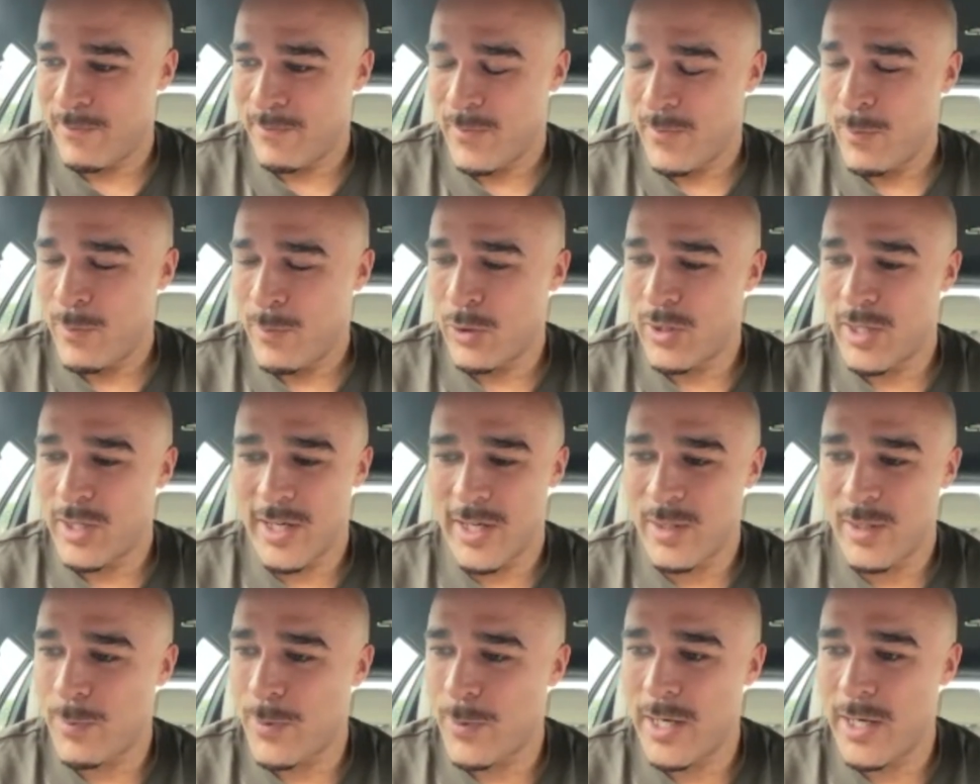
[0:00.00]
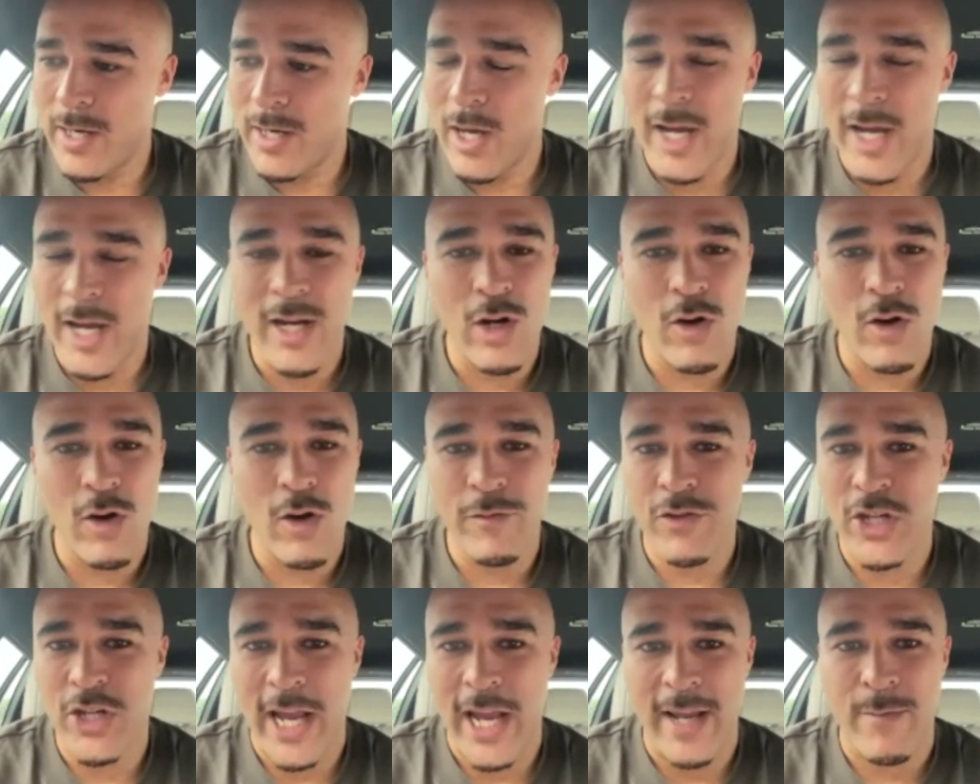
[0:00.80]
But I love
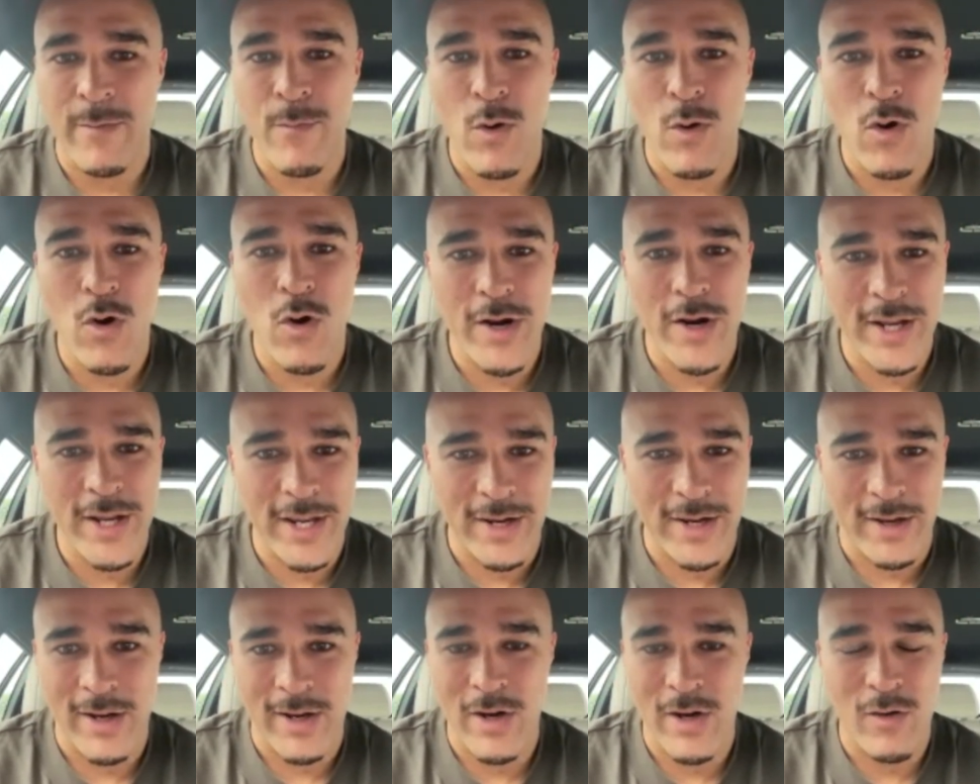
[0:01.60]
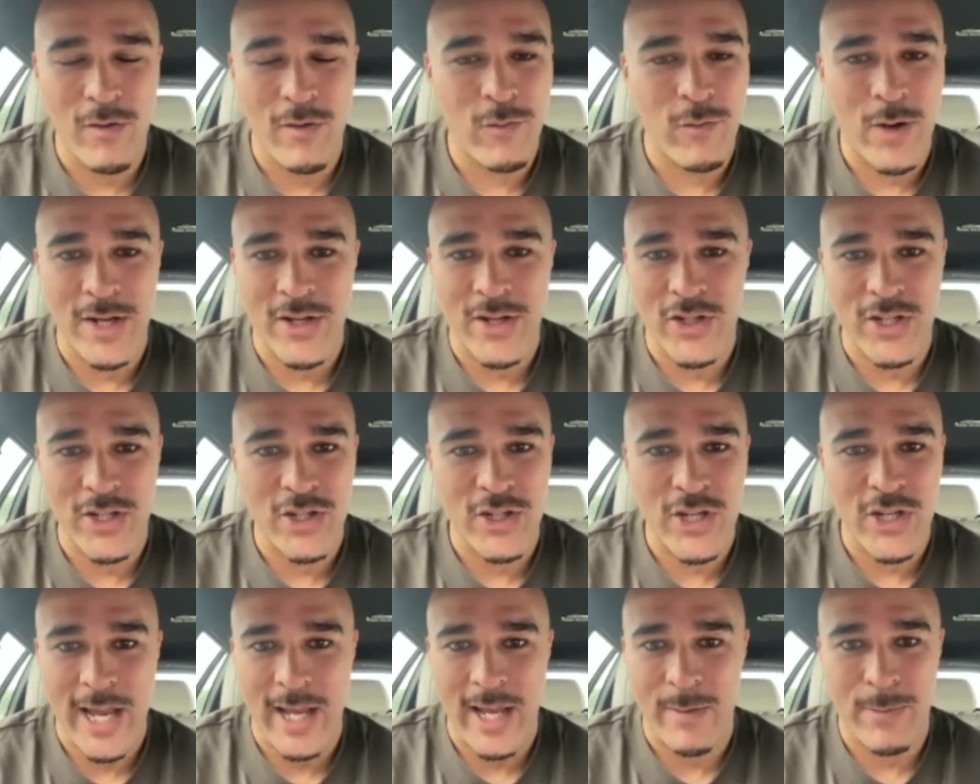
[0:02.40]
Jack Morgan. I love watching
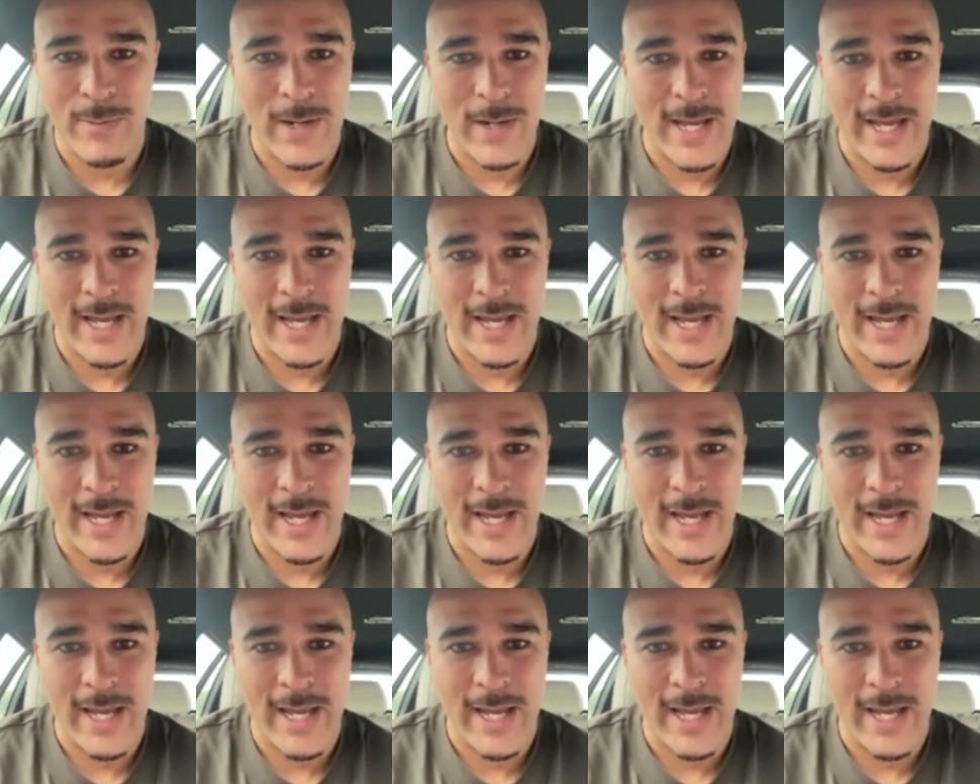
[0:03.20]
Jack play.